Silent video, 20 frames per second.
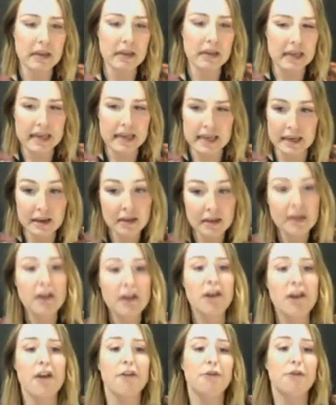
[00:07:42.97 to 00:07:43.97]
Here,
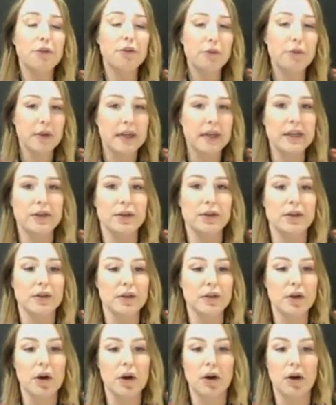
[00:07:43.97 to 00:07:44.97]
feel free to
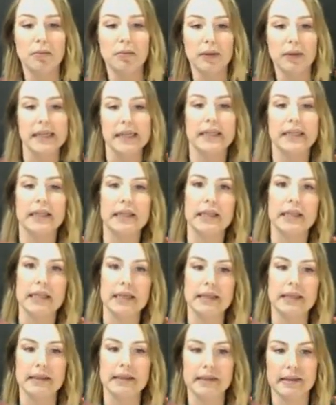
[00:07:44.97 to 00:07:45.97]
use complex
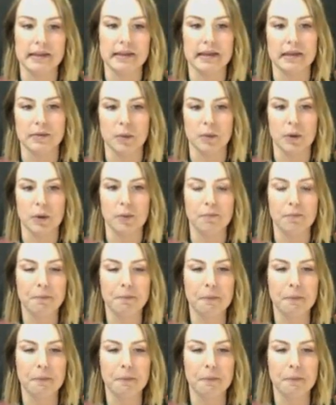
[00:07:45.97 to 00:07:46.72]
sentences as well.